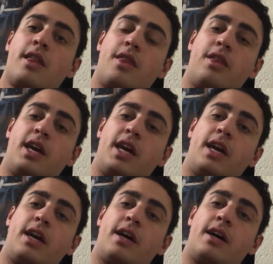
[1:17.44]

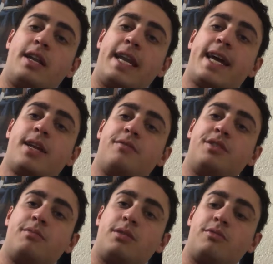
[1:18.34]
the negative
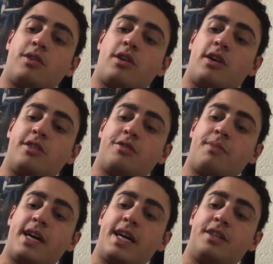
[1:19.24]
symptoms are caused
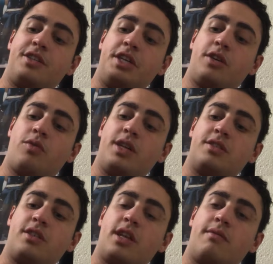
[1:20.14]
by a
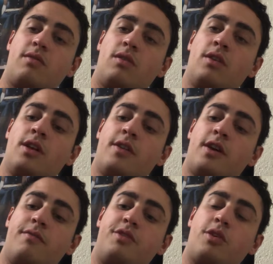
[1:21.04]
decreased level
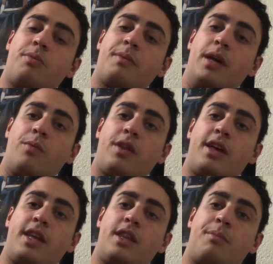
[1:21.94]
of dopamine
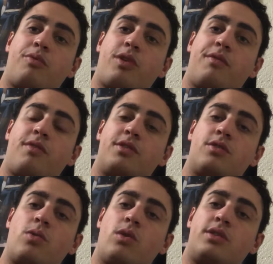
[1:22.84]
within the
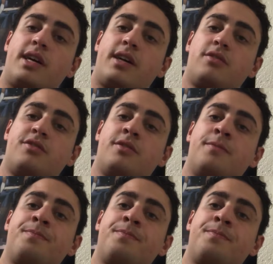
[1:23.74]
prefrontal cortex.